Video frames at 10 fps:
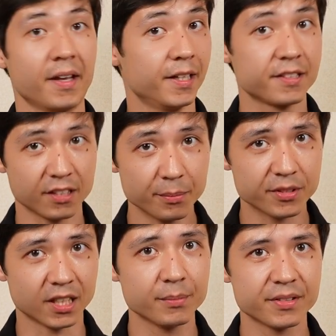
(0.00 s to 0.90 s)
And
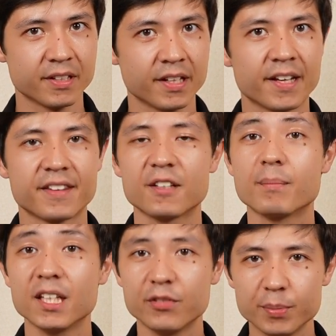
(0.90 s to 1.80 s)
sometimes that
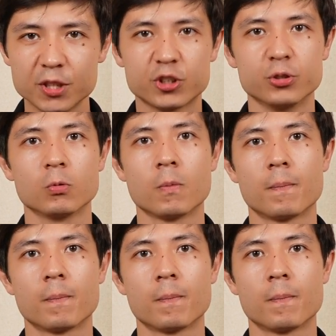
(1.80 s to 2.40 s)
may even be true.